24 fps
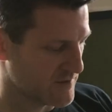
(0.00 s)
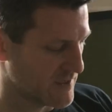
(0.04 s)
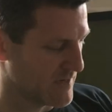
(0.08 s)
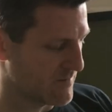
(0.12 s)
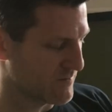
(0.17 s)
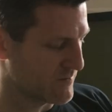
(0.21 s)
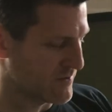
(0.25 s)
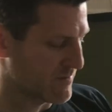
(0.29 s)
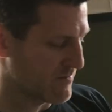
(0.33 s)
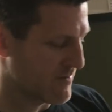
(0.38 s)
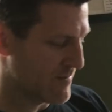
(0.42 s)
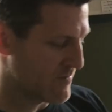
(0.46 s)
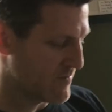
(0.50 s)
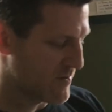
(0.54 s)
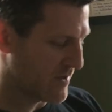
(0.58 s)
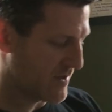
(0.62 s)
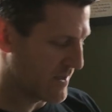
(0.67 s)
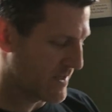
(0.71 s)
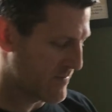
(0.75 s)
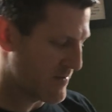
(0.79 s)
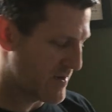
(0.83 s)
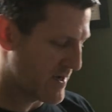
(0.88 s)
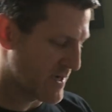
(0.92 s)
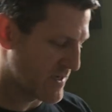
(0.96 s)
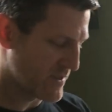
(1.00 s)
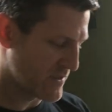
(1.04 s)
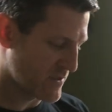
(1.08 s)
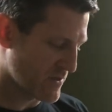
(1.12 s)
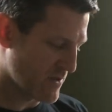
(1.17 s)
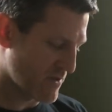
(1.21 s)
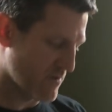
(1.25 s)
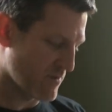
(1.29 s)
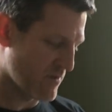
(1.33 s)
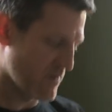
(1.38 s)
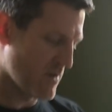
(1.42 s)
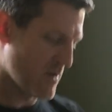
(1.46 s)
name, so maybe you can let me guys
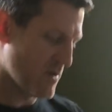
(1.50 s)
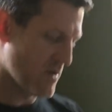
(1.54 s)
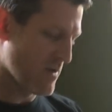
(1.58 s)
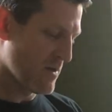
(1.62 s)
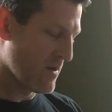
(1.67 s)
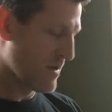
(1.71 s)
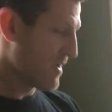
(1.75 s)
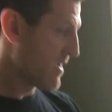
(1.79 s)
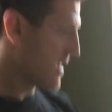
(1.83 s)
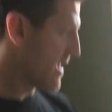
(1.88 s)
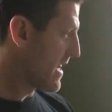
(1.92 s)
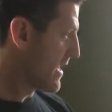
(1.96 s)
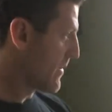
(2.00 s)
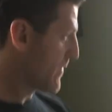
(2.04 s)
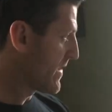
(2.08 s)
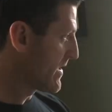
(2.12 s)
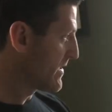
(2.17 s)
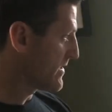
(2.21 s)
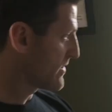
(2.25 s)
know. Anyway,